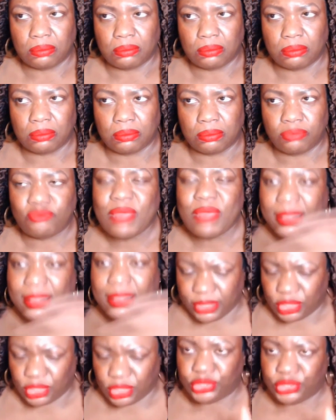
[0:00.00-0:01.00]

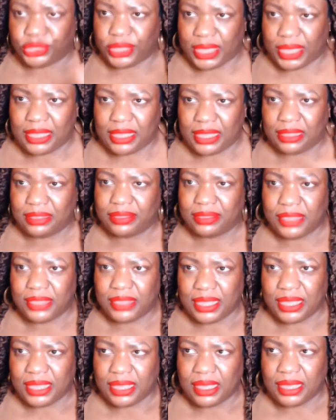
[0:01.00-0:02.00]
relish in
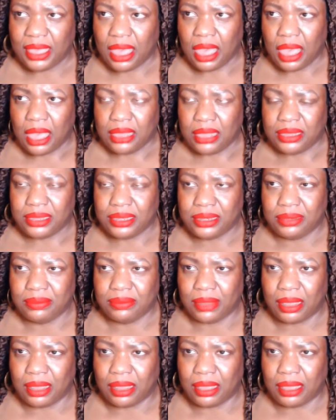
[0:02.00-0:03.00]
the
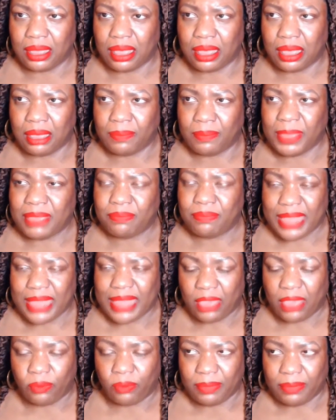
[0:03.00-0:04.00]
um, and
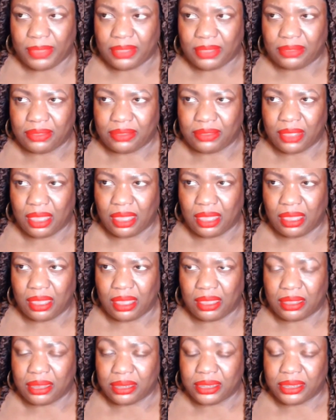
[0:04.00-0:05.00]
Black women's
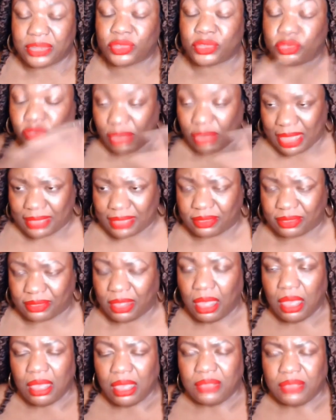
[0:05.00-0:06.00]
uh, distress.
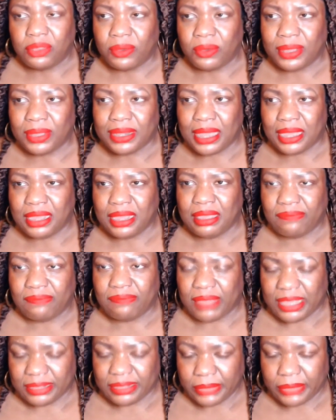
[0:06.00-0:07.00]
So, in any
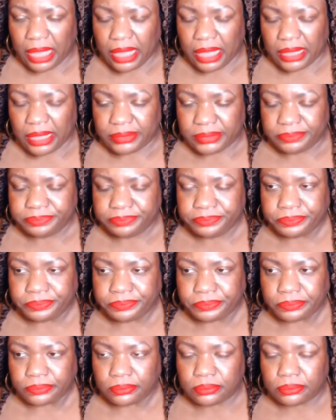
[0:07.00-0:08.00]
event, um,
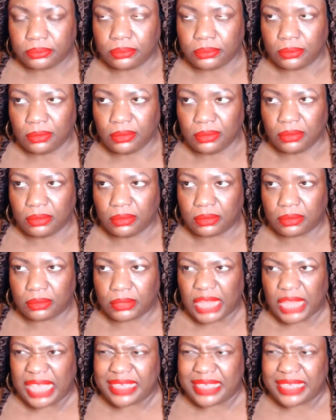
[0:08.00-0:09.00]

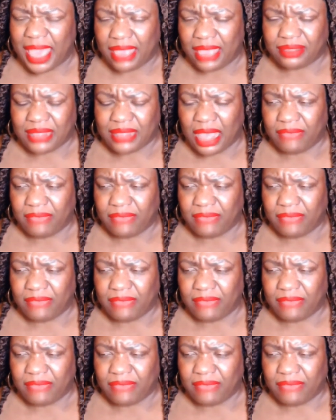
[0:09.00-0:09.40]
yes, I've